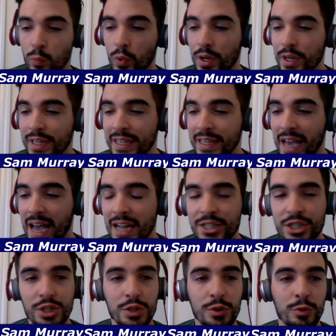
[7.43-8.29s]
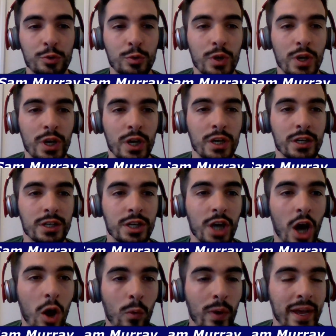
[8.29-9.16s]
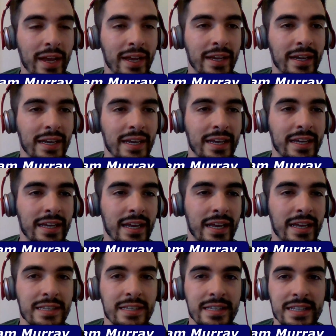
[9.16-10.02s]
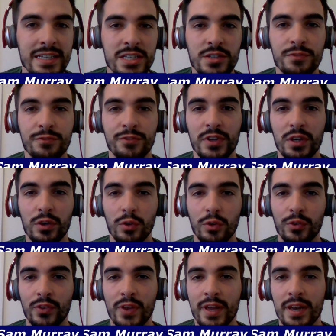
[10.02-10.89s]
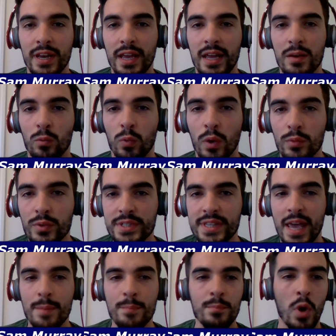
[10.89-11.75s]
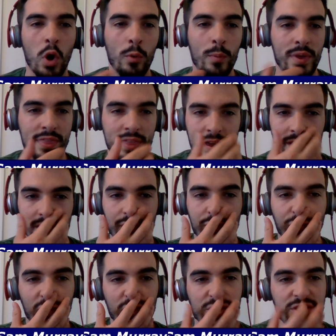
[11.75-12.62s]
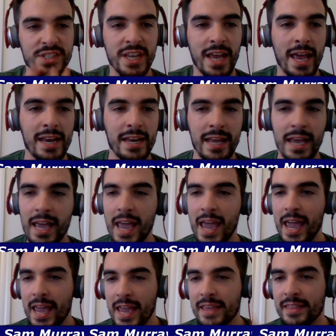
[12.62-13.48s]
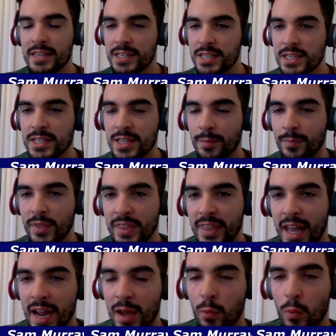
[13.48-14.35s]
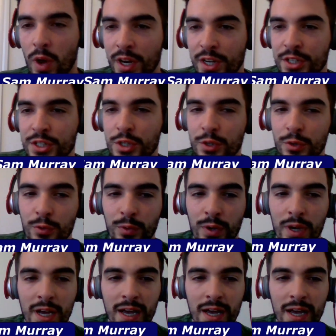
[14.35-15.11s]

What got you going in this field, and what was that moment that you first said, hey, this is something that I want to do